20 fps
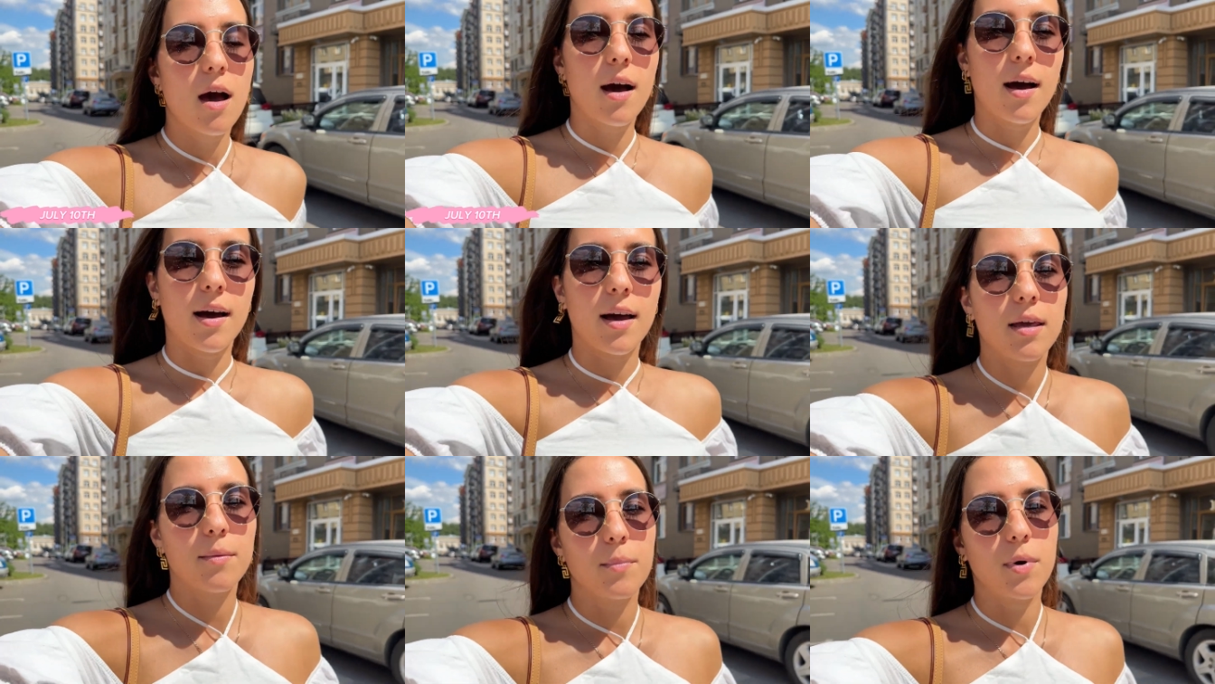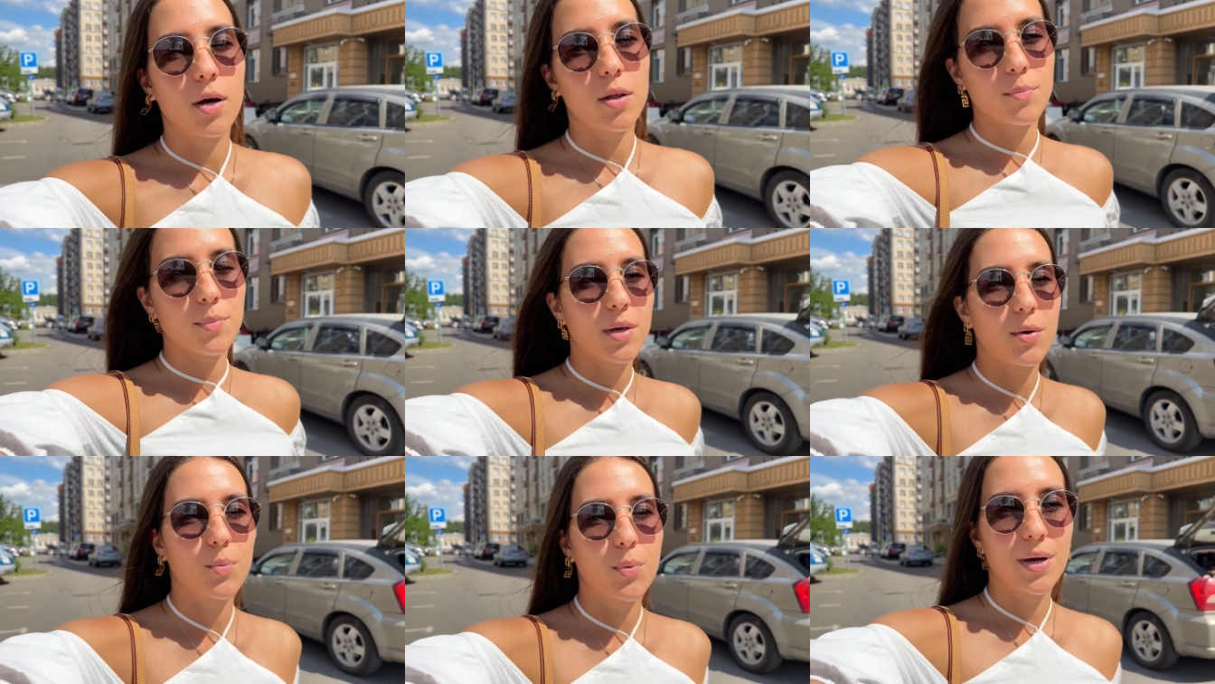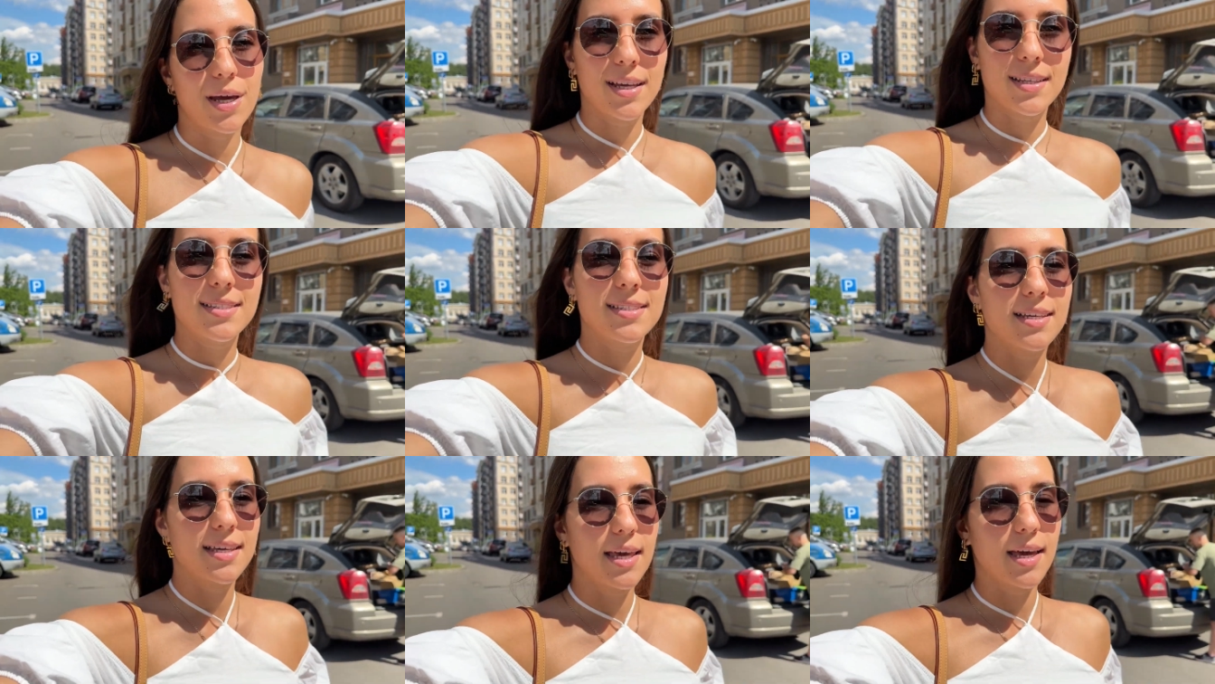I'm on my way
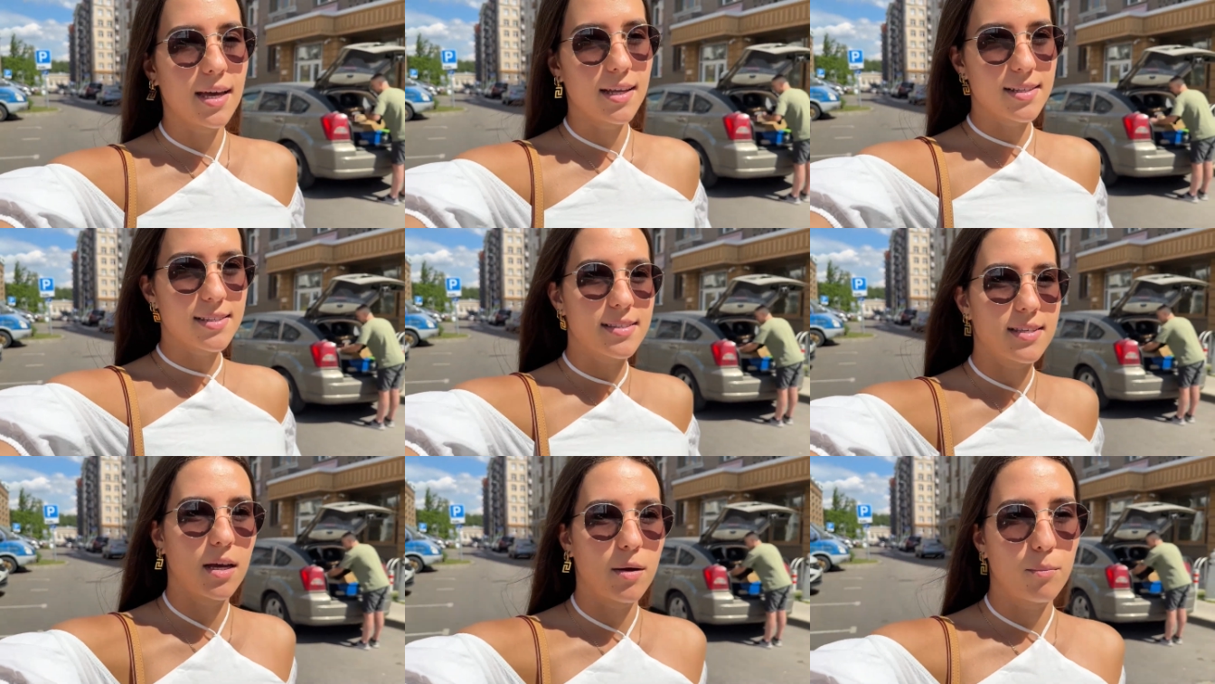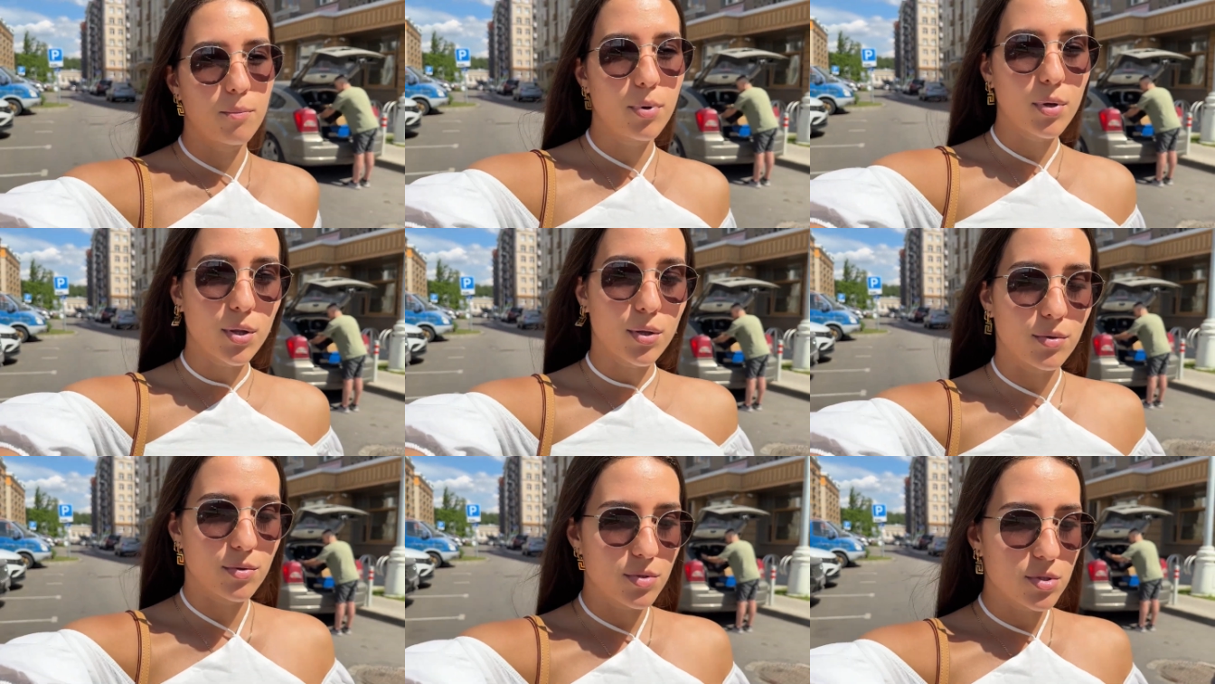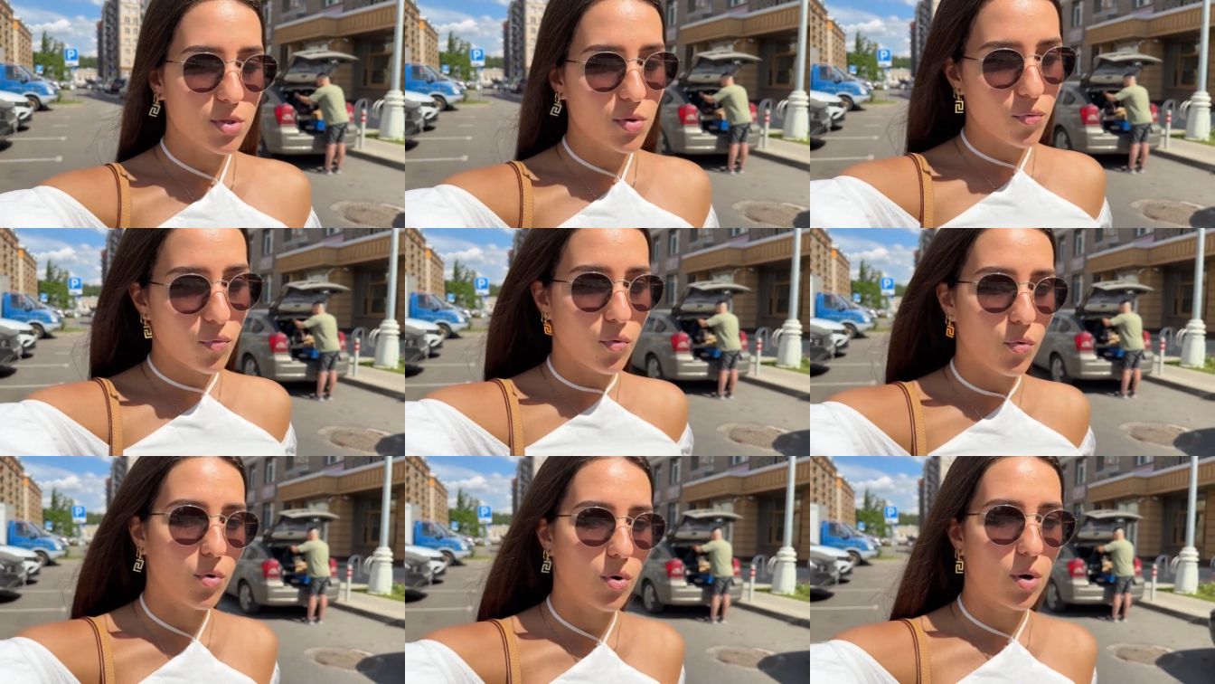to get some balloons
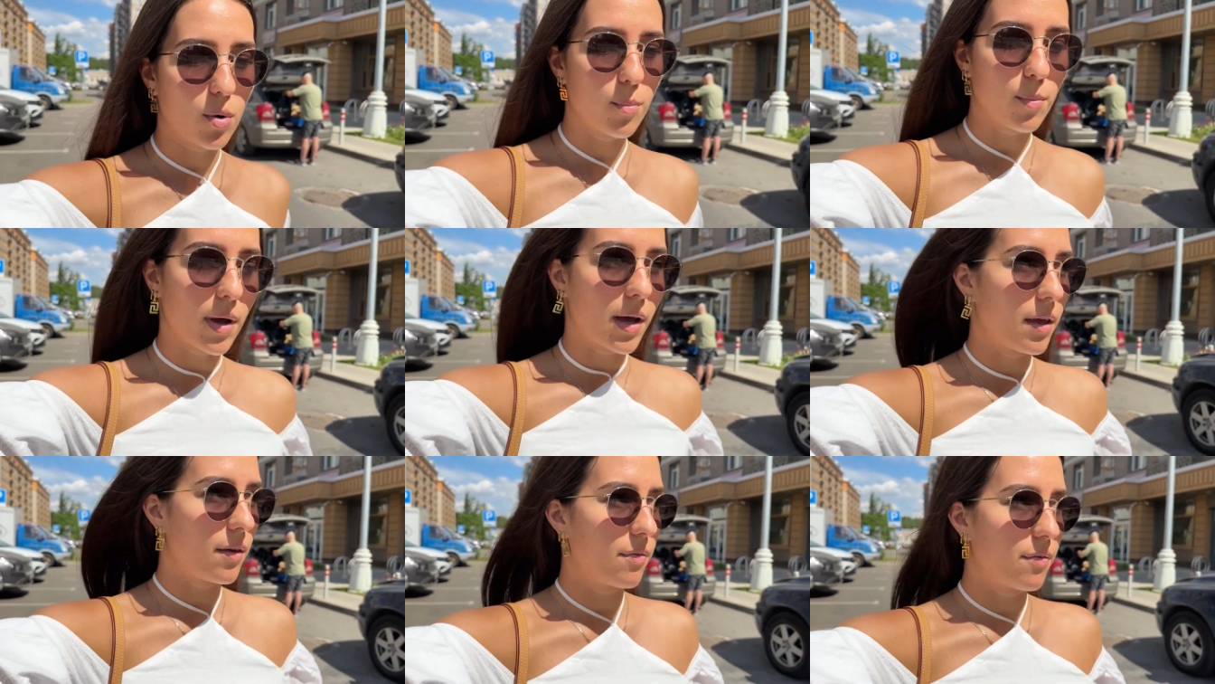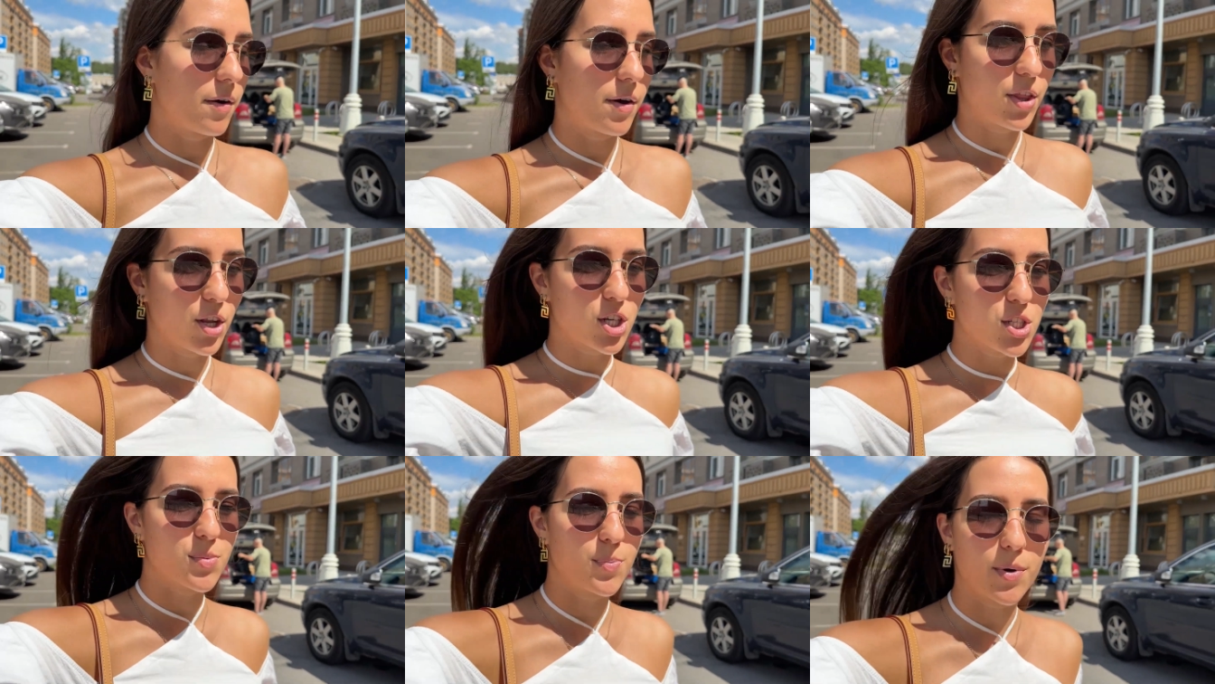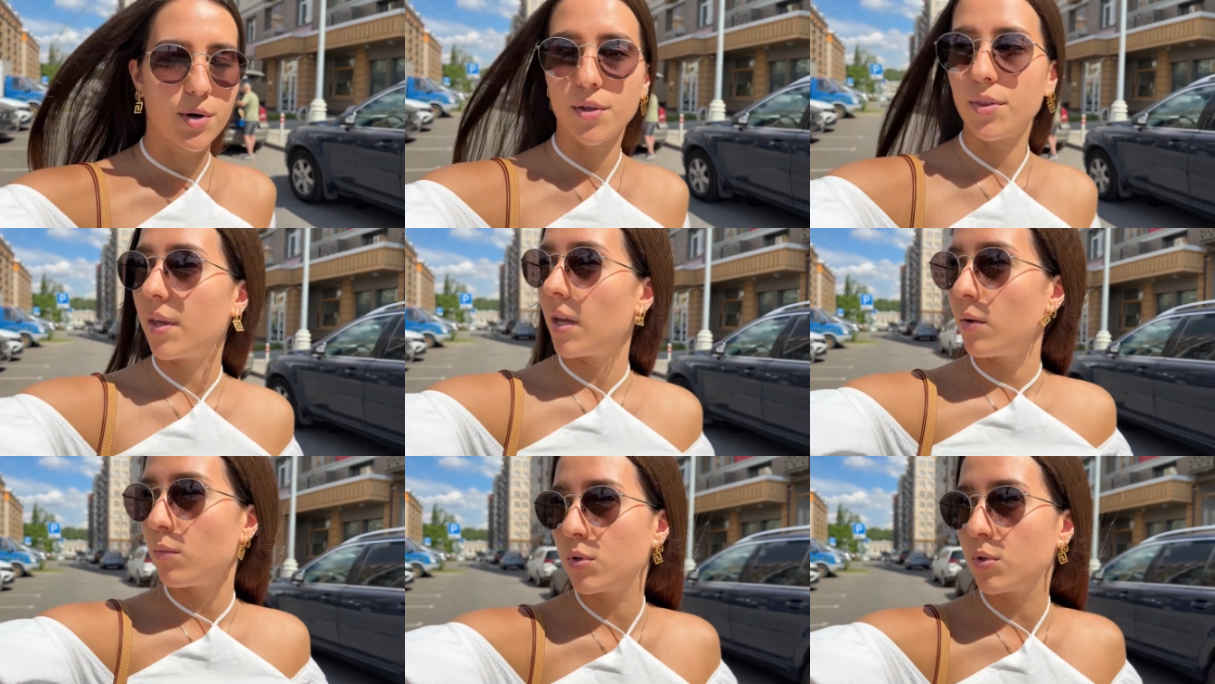for my father's birthday,